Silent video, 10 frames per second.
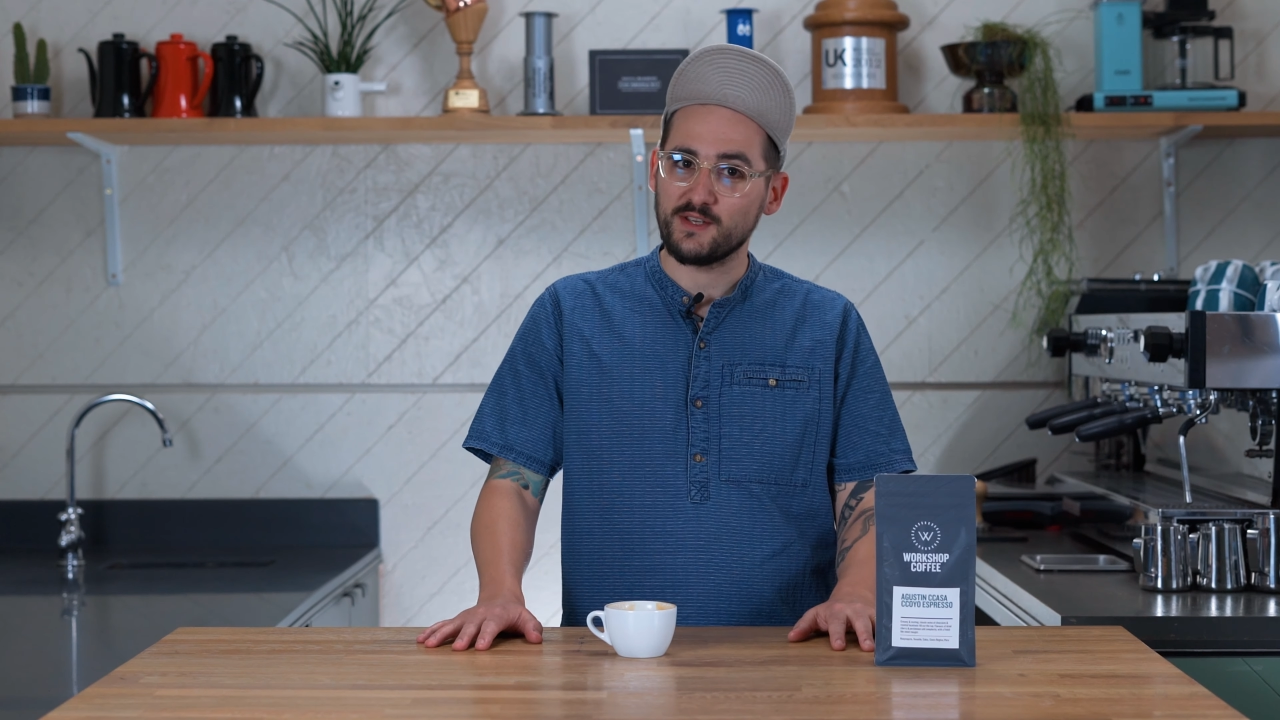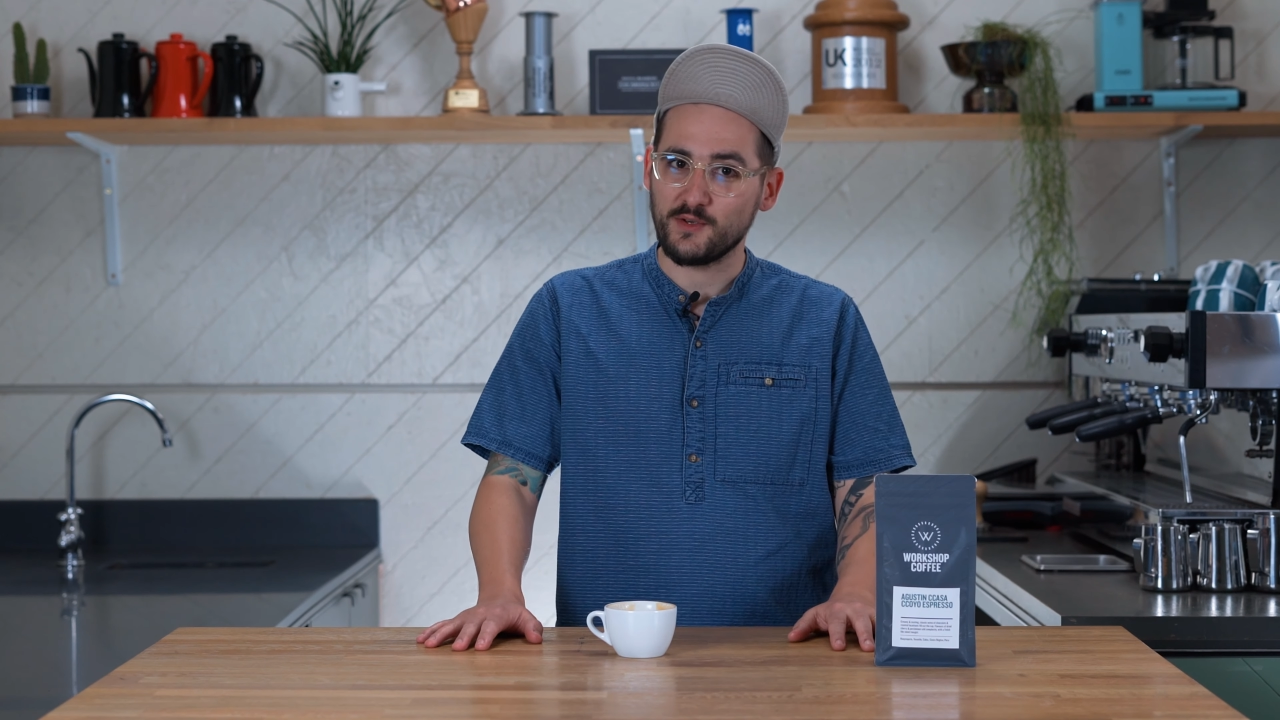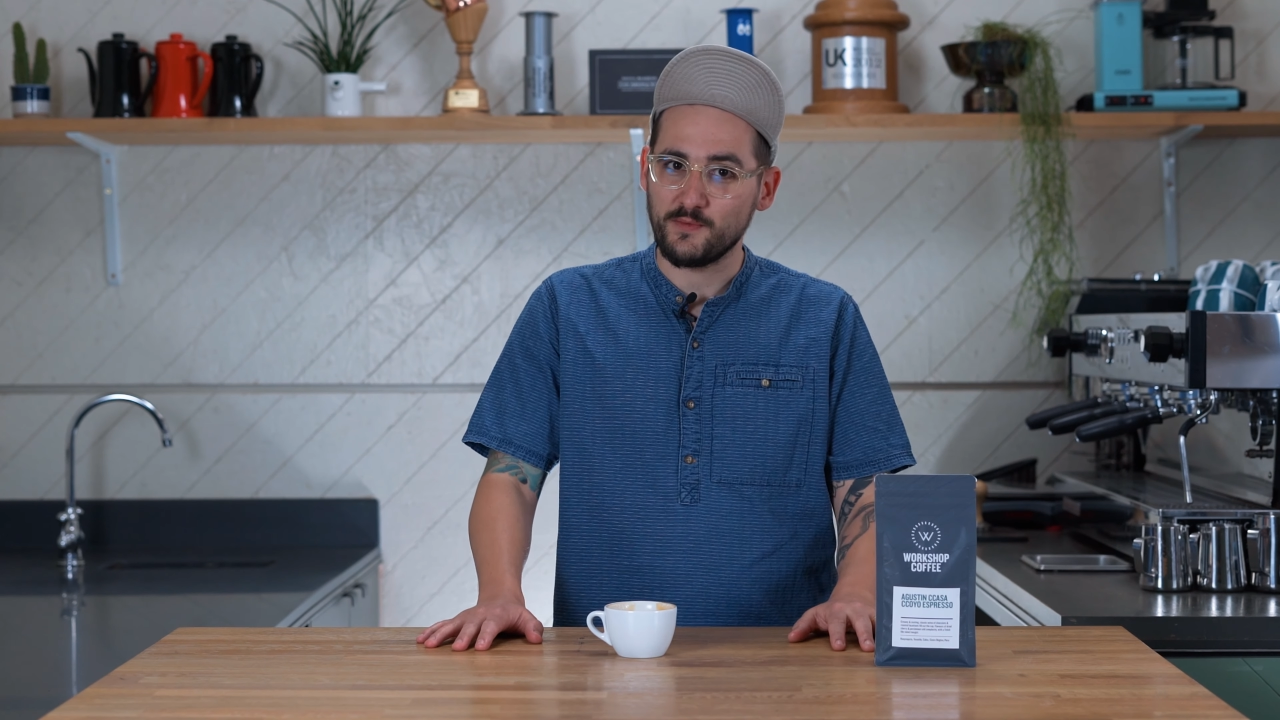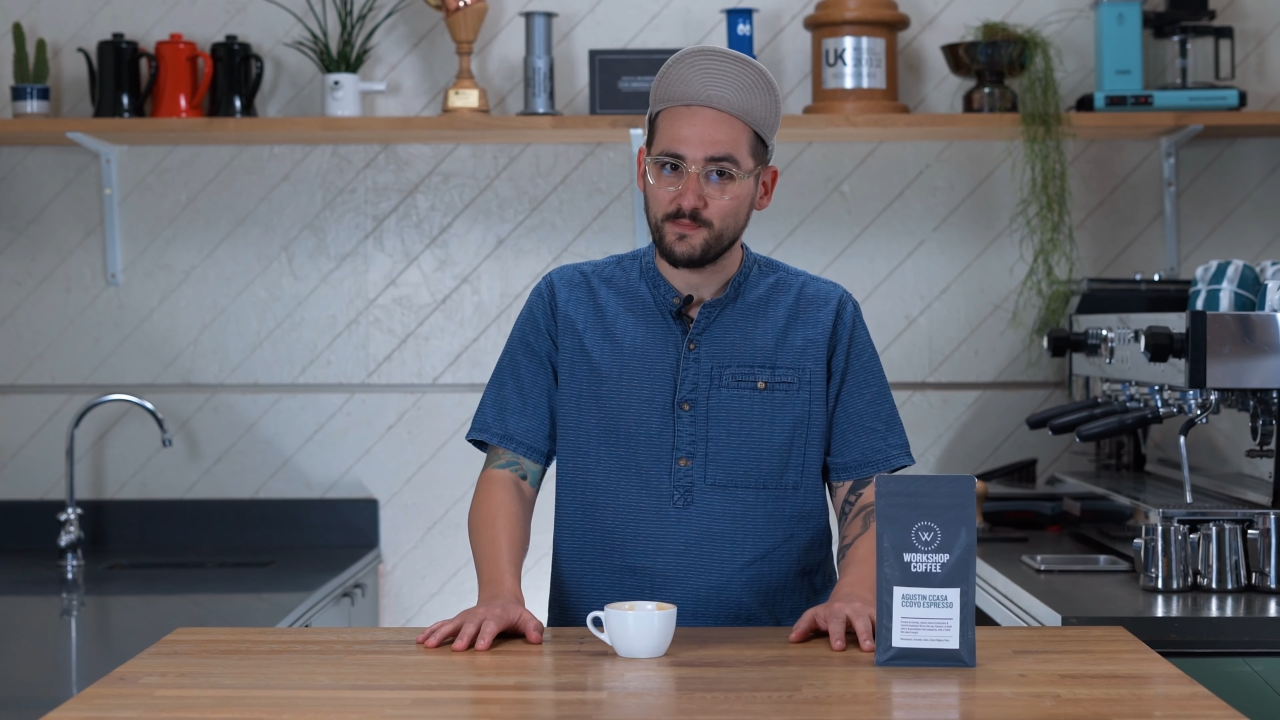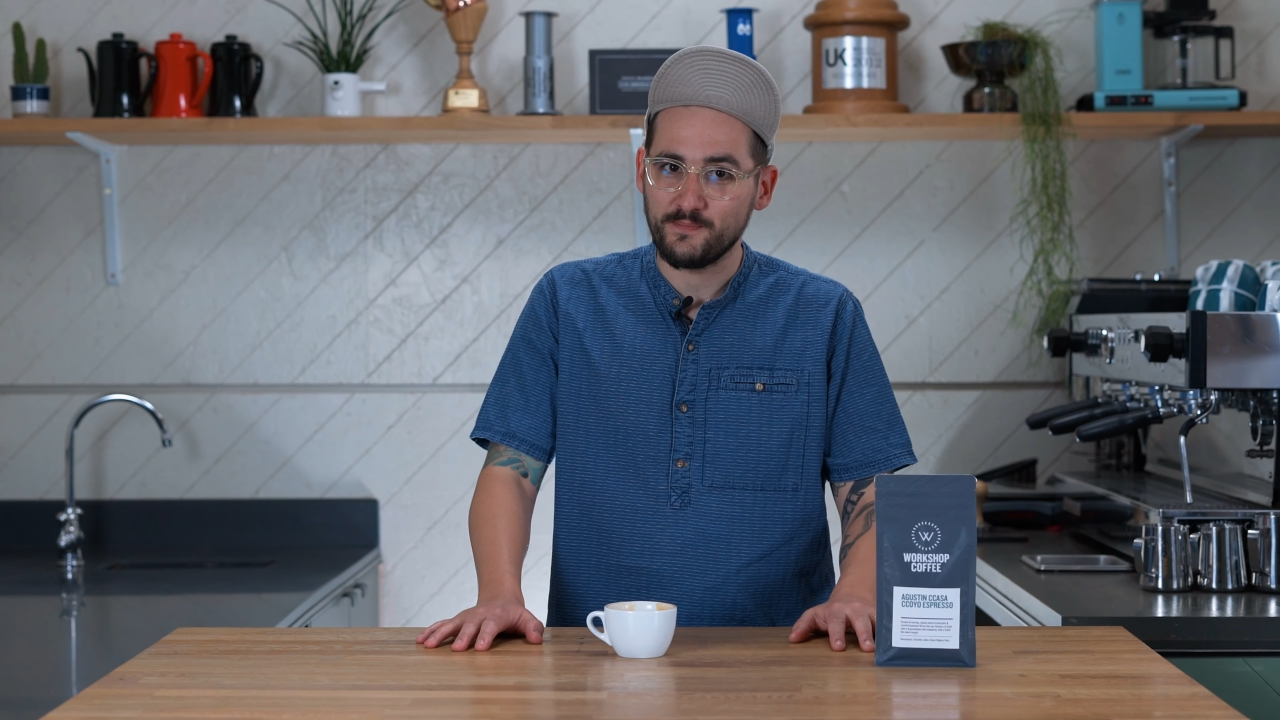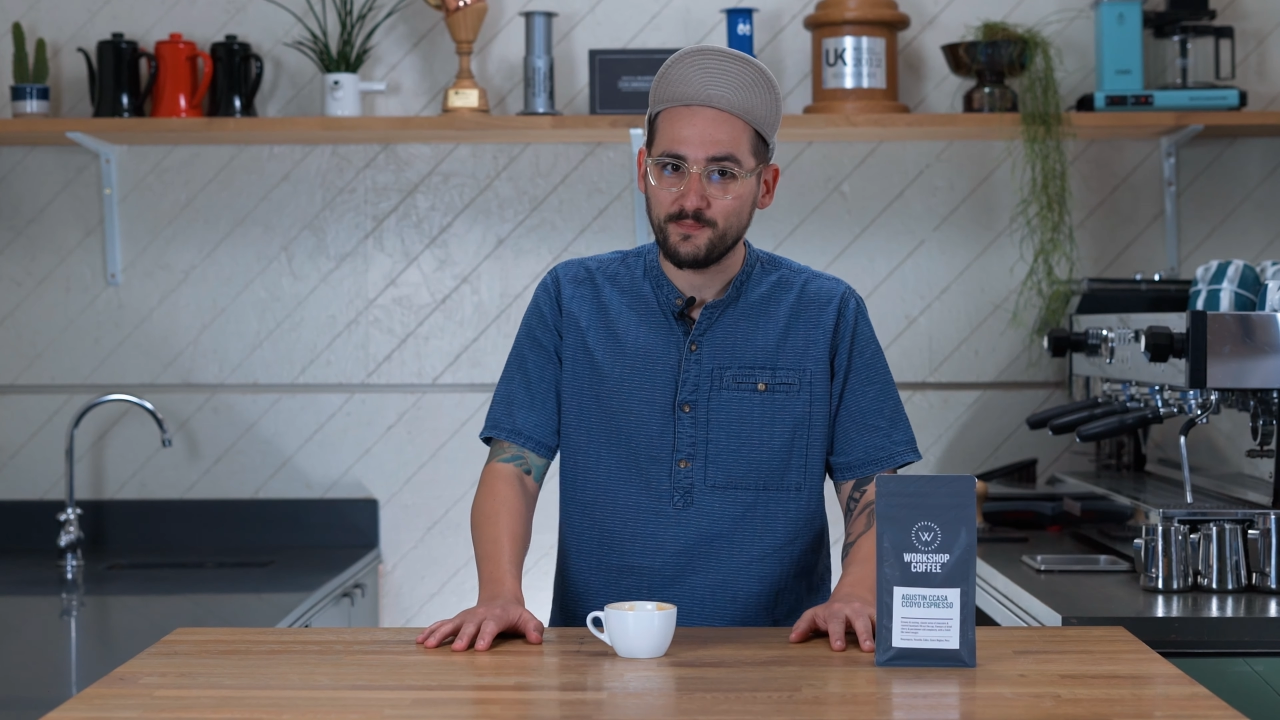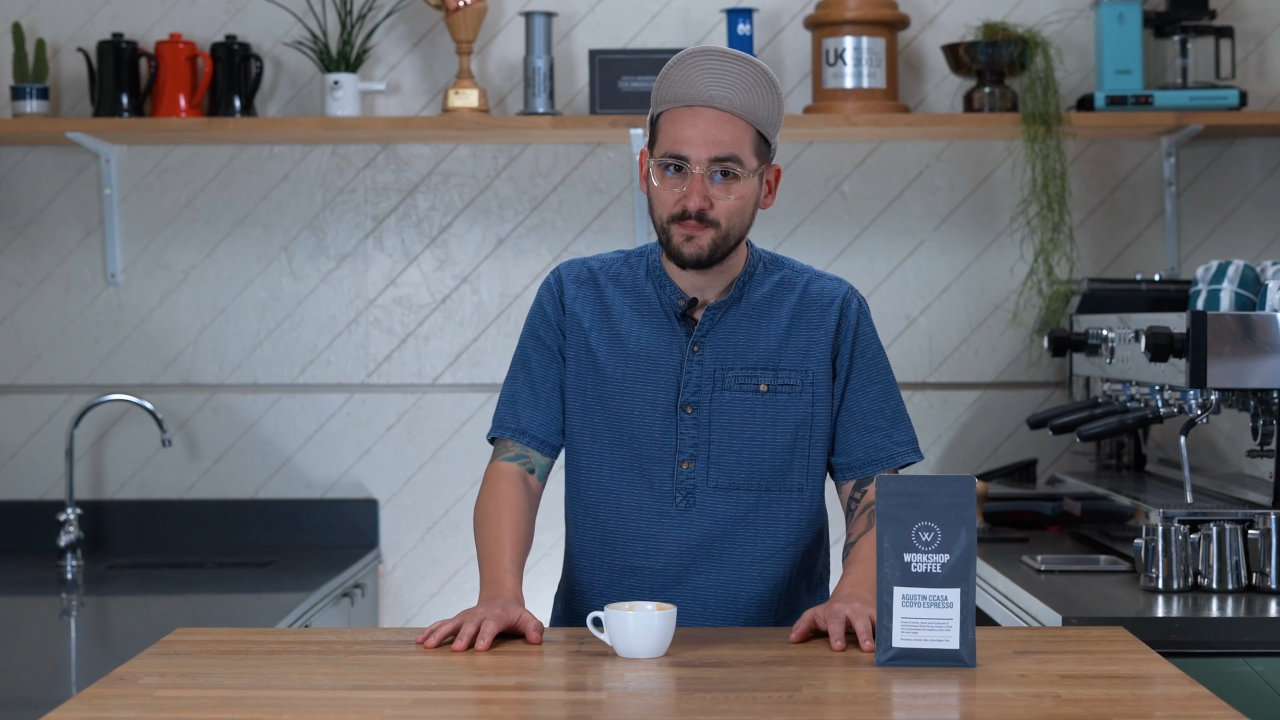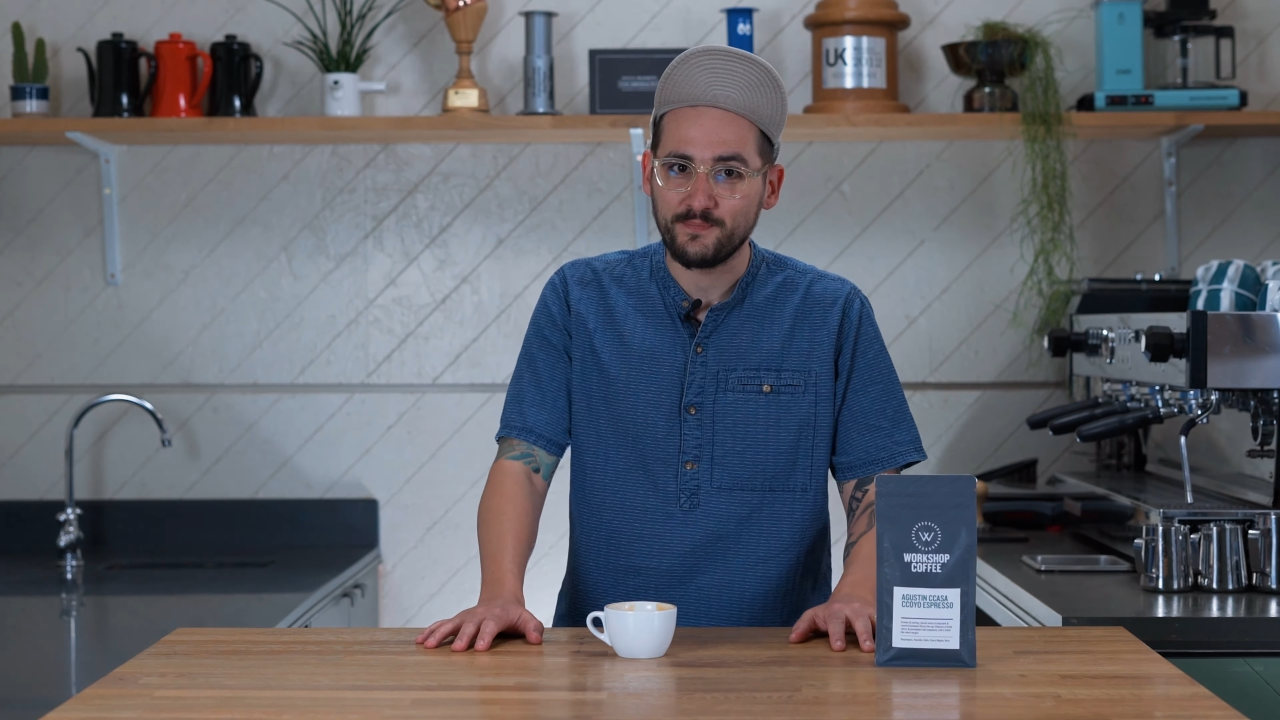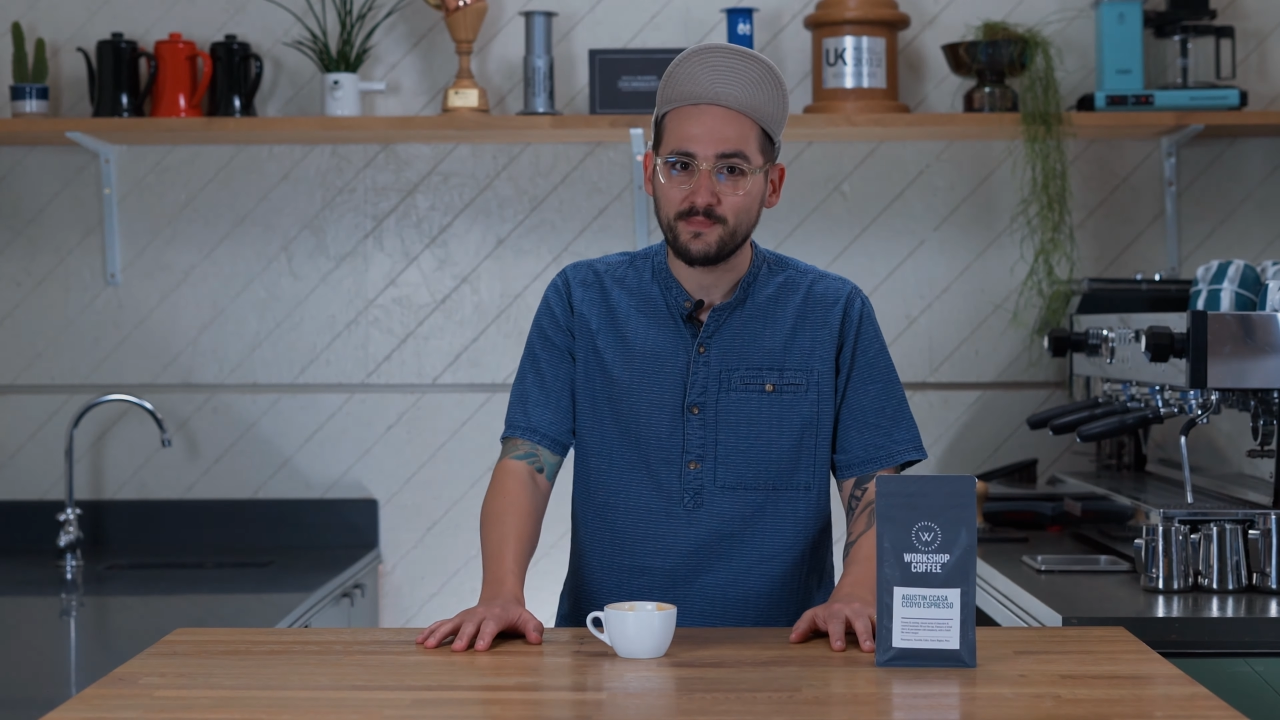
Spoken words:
soon.